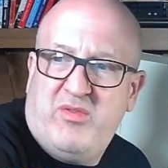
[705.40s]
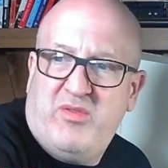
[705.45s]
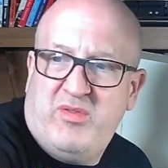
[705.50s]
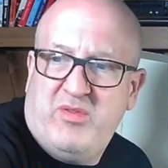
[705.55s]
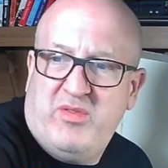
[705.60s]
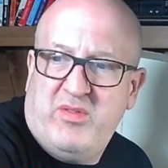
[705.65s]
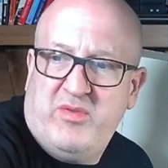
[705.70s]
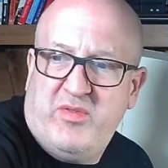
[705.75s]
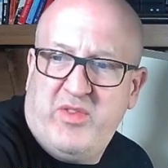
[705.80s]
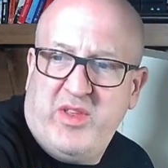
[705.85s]

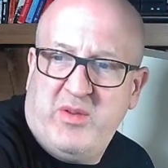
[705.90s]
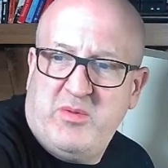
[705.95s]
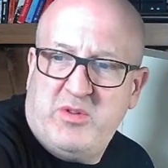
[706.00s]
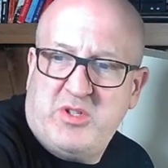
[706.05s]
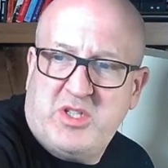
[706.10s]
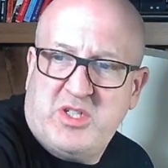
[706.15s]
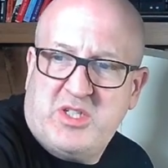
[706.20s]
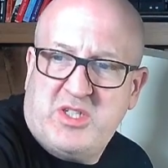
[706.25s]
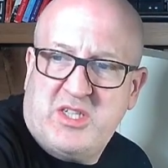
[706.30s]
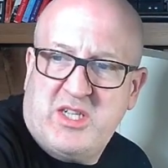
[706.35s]
I think we
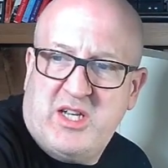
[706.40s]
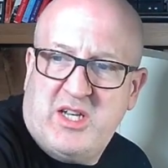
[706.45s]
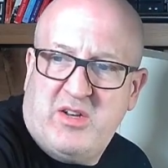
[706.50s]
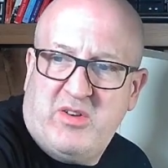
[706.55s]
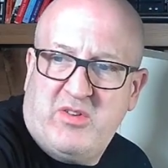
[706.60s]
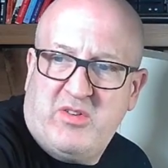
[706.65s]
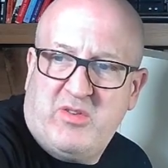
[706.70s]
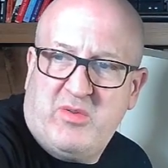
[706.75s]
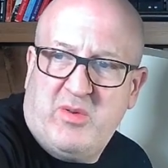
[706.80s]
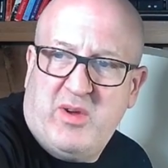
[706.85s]
should see it
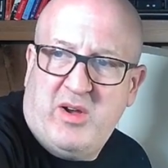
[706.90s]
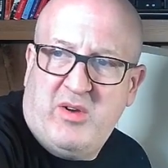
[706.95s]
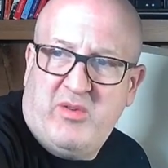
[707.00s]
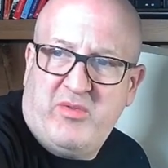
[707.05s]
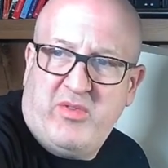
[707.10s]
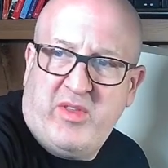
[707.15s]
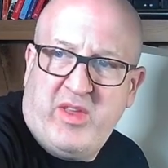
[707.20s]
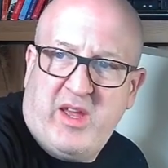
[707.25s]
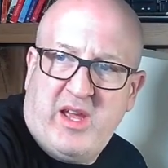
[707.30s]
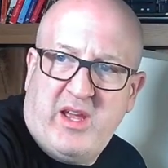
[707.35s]
on
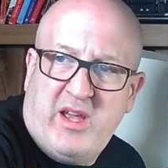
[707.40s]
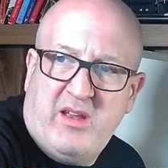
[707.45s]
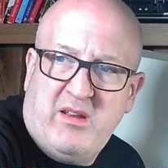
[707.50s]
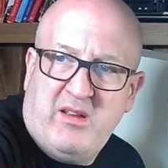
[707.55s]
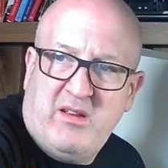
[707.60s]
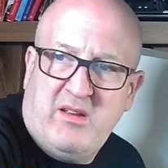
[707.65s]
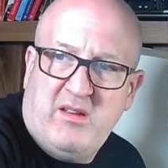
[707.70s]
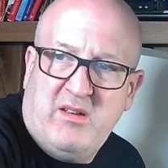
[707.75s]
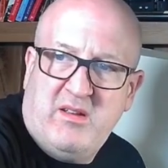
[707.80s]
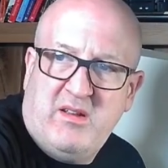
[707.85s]
12 there.
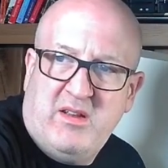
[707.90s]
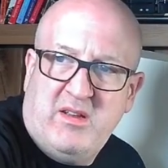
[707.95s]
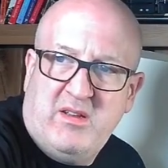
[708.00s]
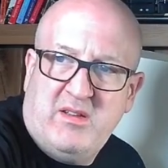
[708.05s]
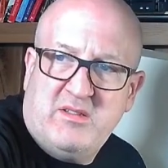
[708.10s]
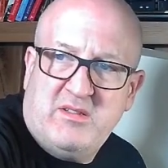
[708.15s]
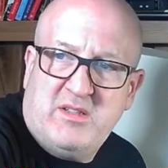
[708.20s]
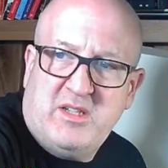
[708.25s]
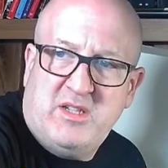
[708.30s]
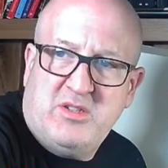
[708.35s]

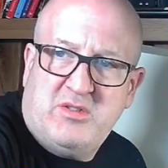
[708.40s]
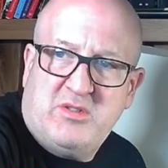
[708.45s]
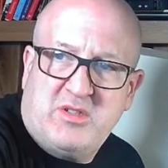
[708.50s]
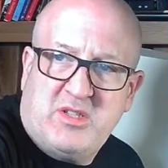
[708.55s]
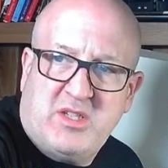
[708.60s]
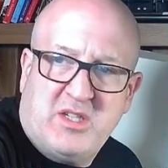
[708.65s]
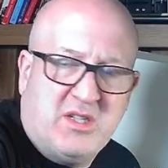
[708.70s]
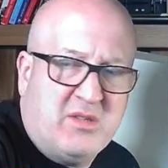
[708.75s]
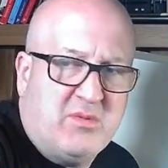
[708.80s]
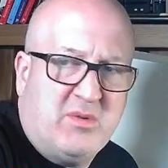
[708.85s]
It's
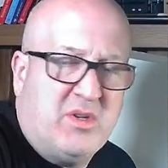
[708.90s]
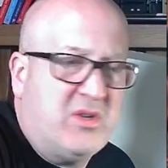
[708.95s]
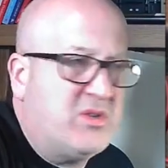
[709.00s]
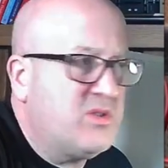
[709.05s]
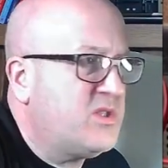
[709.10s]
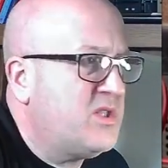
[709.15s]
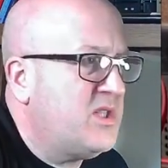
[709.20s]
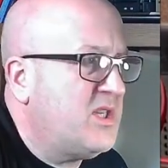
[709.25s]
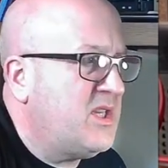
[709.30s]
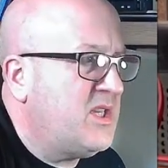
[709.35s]
interesting that we're not
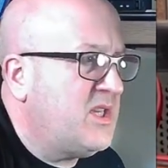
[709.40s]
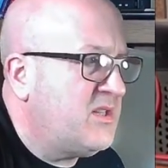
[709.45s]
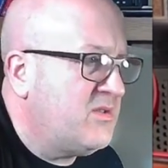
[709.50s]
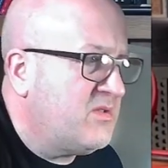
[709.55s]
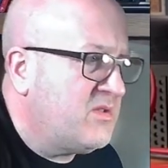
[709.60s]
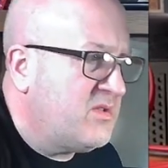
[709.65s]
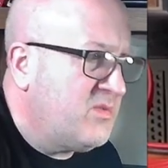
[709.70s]
seeing it on